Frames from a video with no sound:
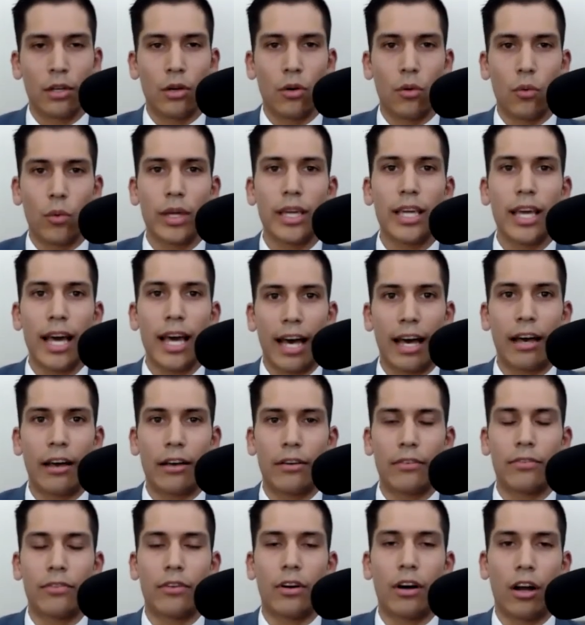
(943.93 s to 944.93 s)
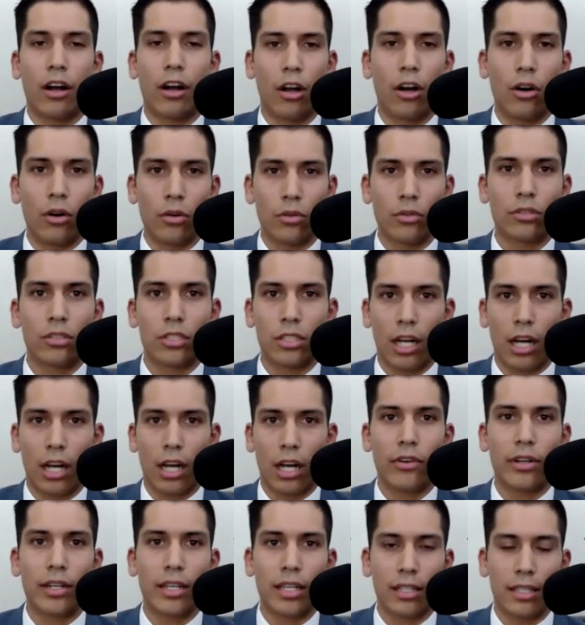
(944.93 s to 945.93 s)
We have our own
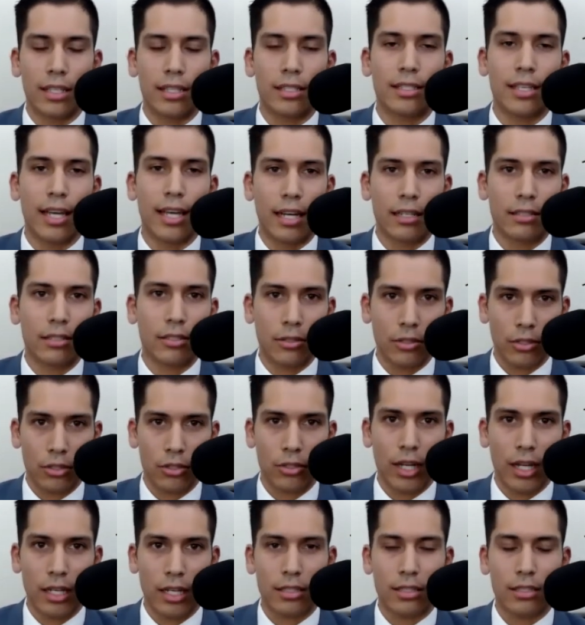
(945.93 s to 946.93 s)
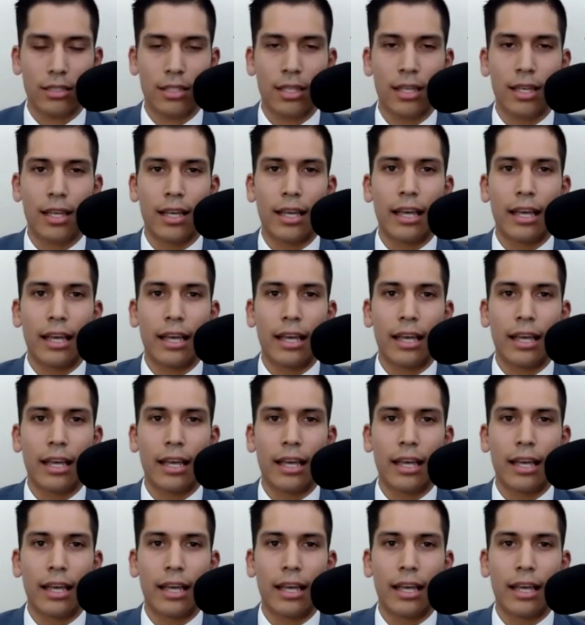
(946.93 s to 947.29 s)
sovereign ecclesiastical trust.